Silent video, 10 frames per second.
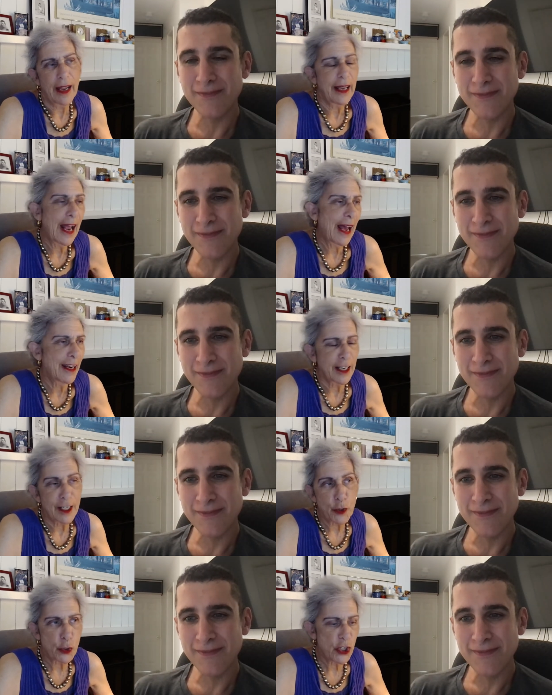Speaker 1: I had had an
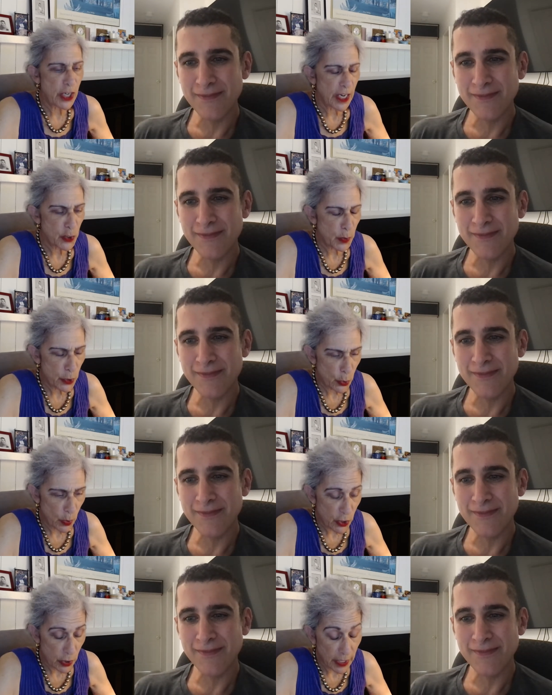interchange with
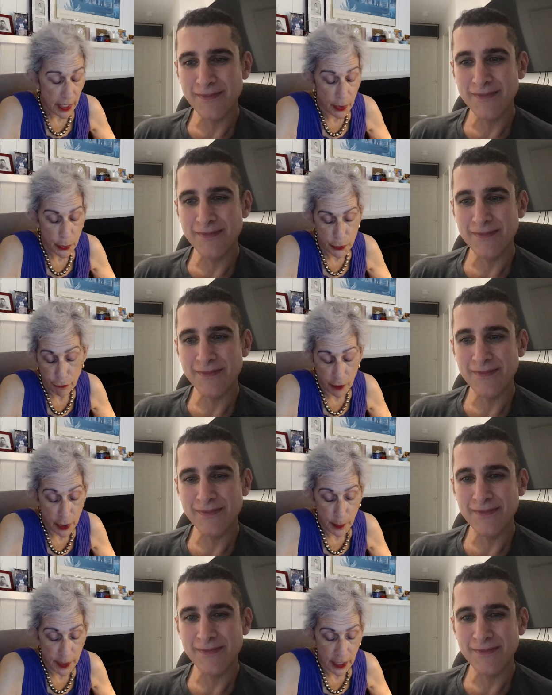George Lee, who's a
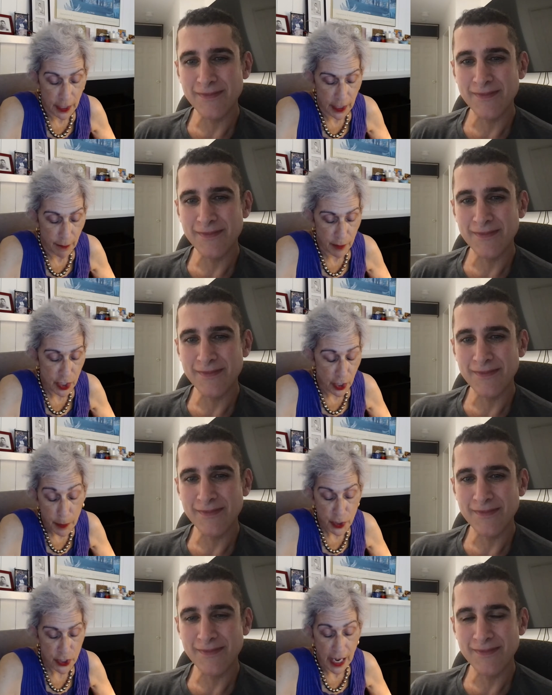friend of mine on the
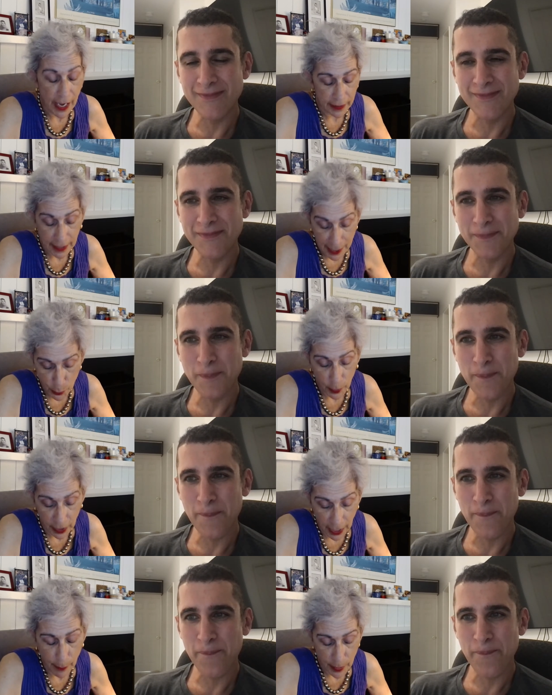Substack. That's
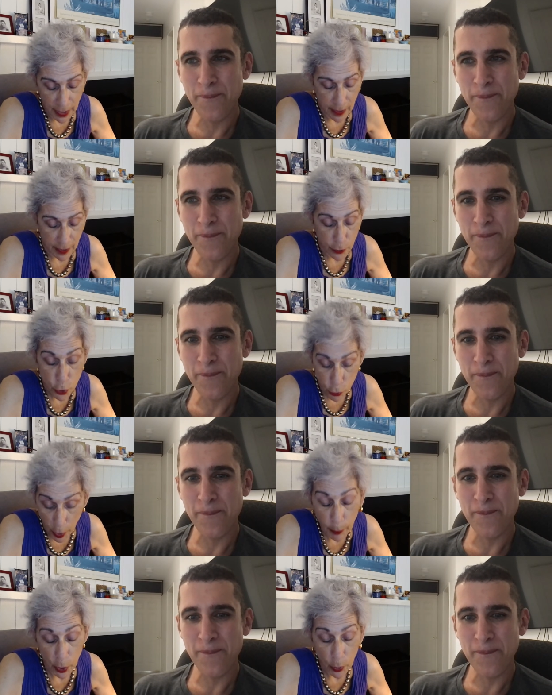what got me in
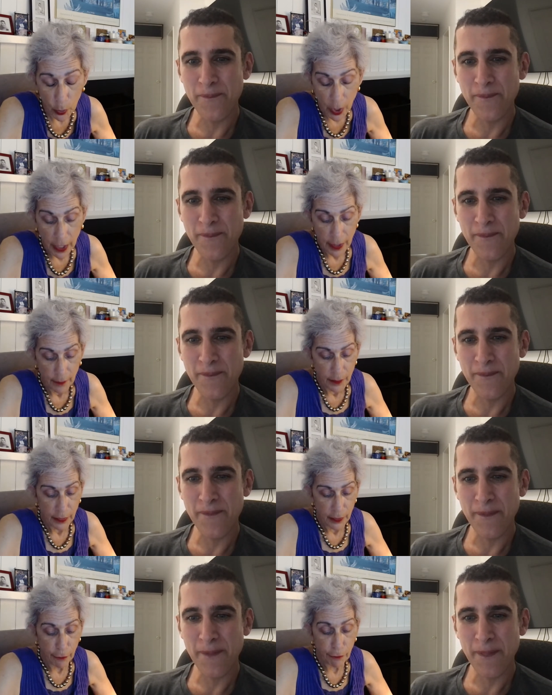trouble.
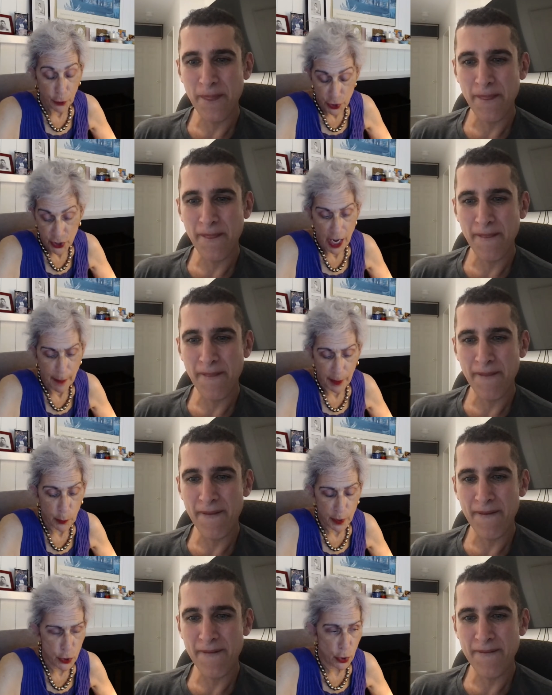The first
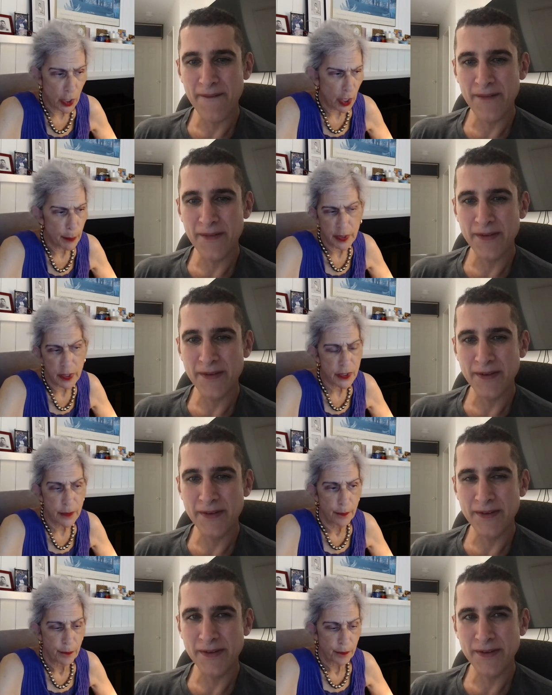topic we took up
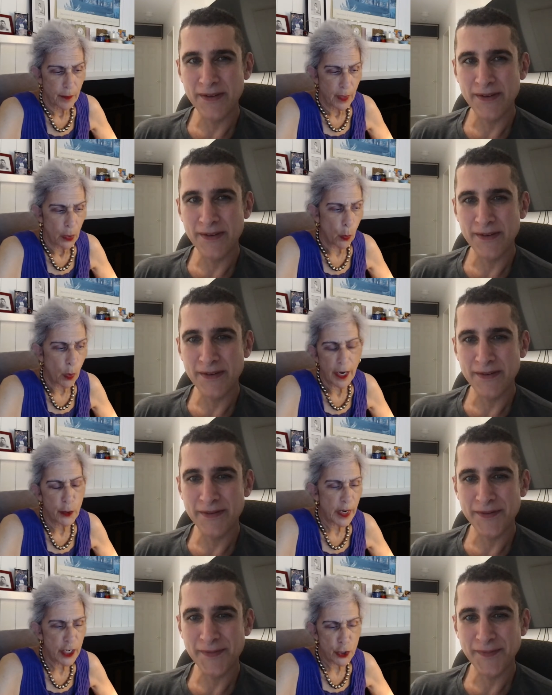is why
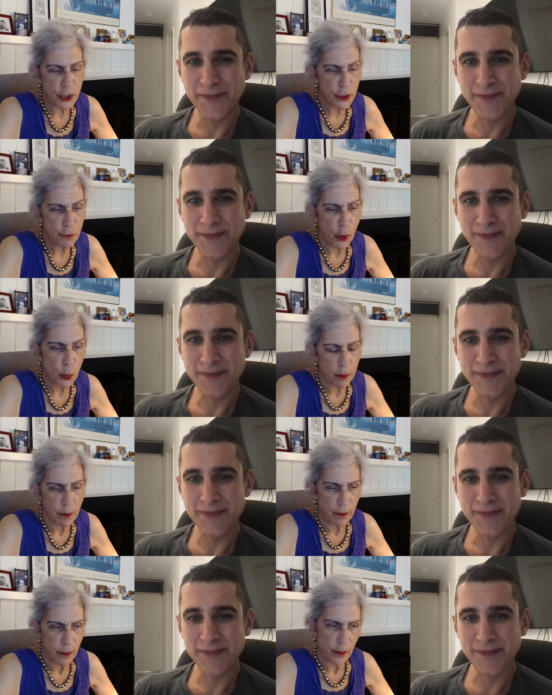do Asians vote
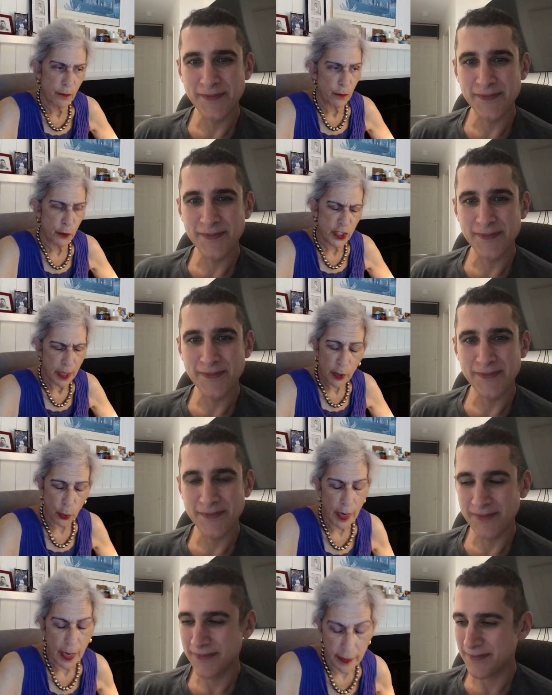for
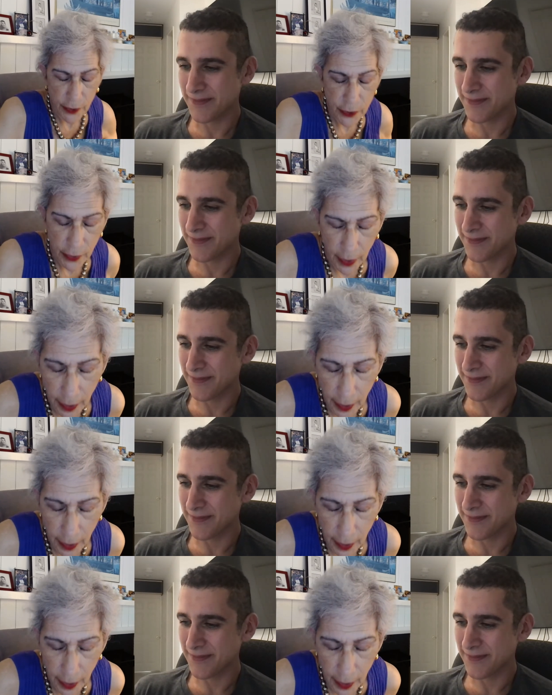Democrats,